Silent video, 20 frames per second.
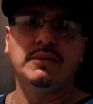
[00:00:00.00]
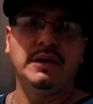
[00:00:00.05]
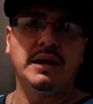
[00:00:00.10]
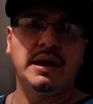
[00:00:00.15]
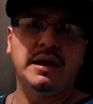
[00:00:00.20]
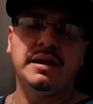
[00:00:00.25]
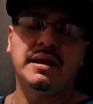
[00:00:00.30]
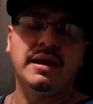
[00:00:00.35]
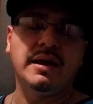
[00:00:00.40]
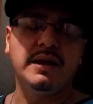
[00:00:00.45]

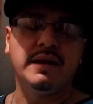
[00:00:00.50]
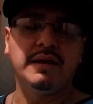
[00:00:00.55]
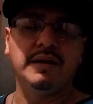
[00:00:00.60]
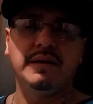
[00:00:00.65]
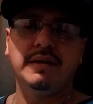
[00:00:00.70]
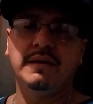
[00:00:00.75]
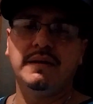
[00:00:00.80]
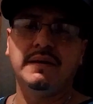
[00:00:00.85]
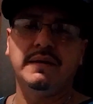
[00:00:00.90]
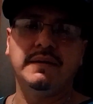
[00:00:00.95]

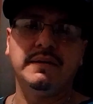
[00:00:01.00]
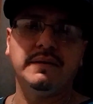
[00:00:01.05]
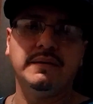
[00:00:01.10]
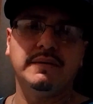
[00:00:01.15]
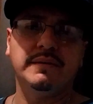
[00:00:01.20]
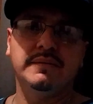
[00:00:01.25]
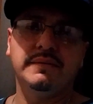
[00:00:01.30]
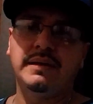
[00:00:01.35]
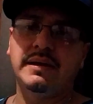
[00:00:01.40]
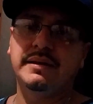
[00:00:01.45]

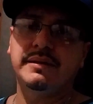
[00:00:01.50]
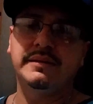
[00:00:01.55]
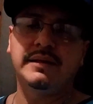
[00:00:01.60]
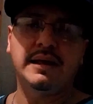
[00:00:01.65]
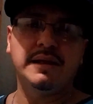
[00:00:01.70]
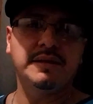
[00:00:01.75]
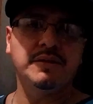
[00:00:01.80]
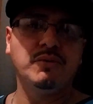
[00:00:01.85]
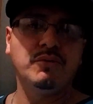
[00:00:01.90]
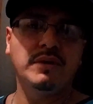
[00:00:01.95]
and
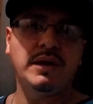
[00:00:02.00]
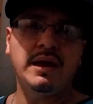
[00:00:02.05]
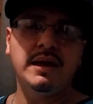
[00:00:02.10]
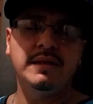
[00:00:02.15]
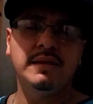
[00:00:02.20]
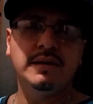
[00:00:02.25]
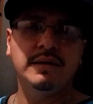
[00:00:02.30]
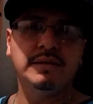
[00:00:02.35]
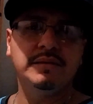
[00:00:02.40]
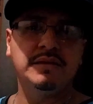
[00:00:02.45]
that's okay.
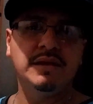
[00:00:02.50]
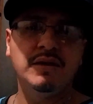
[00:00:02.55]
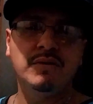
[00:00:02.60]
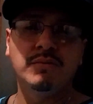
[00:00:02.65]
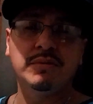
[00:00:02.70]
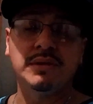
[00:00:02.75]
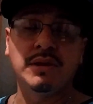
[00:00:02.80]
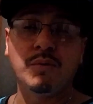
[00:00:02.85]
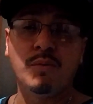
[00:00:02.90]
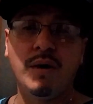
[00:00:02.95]
They could think
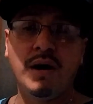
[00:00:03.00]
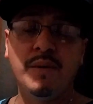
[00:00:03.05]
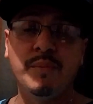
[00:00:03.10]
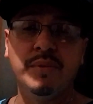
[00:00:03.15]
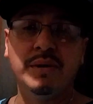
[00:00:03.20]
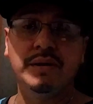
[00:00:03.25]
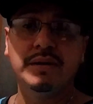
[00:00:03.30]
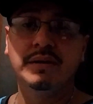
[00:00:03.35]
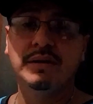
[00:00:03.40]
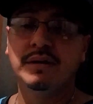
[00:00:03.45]
what they want,
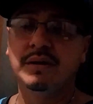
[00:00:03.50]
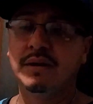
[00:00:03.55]
but